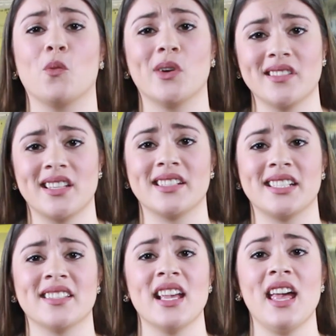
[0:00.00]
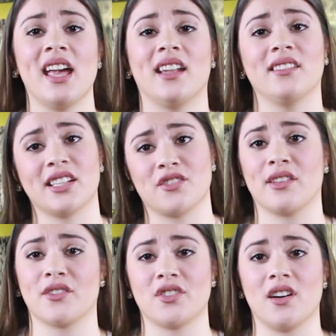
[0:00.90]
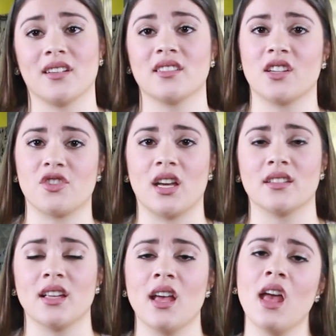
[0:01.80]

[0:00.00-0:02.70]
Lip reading: one sentence and a link to their song, such as,